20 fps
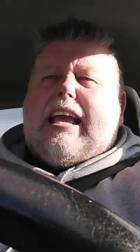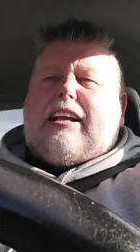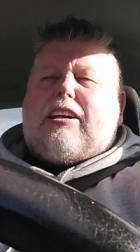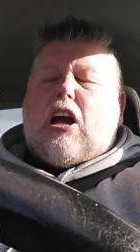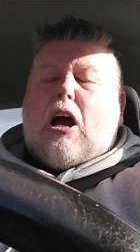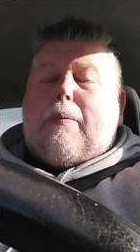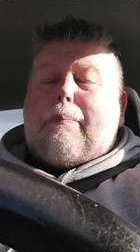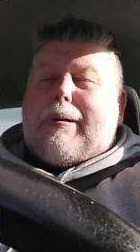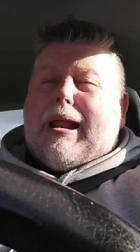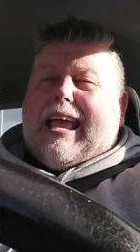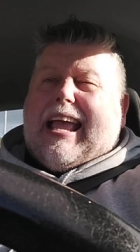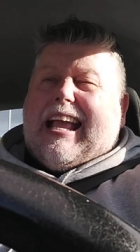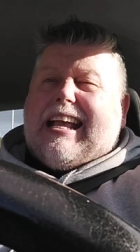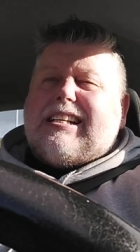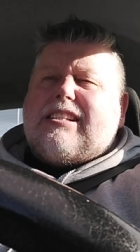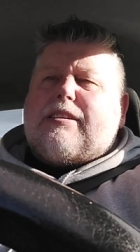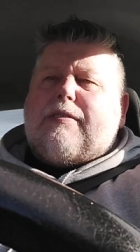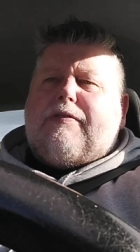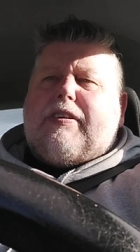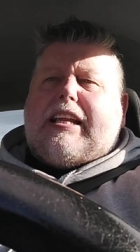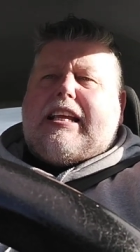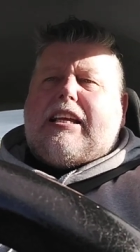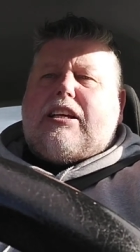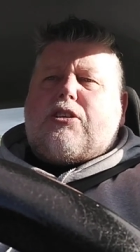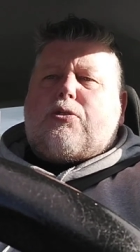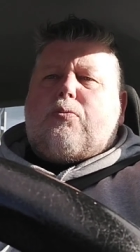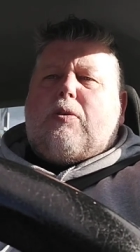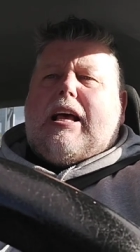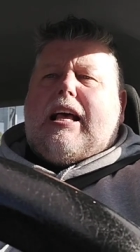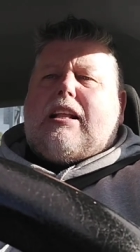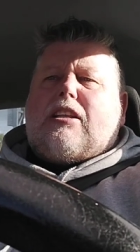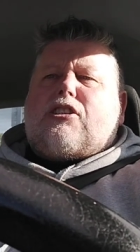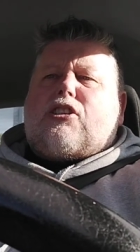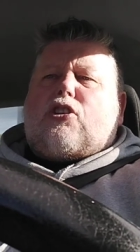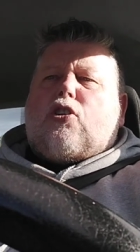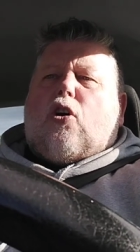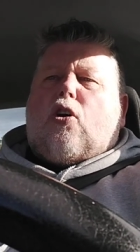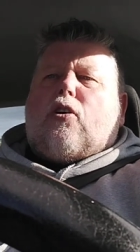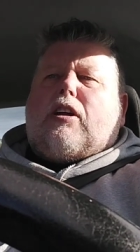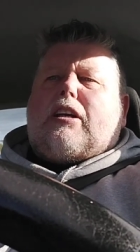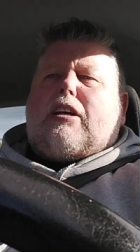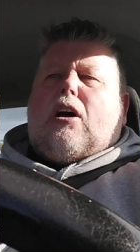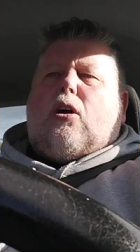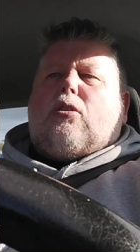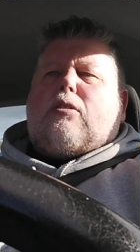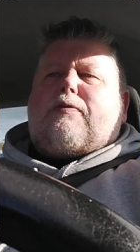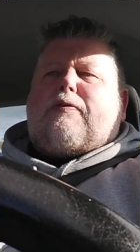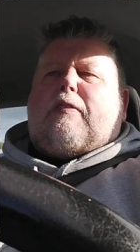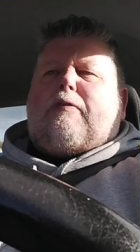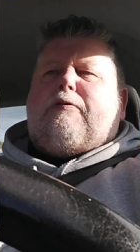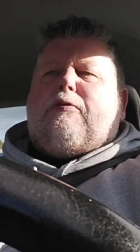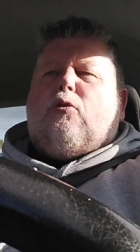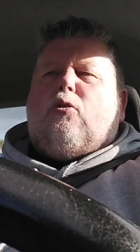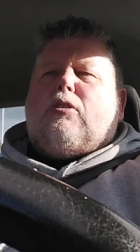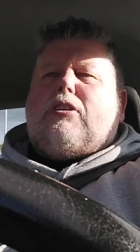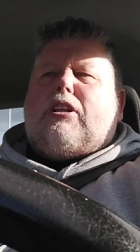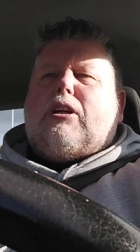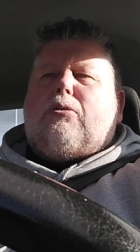Comprehensively as well, scoring goals for fun,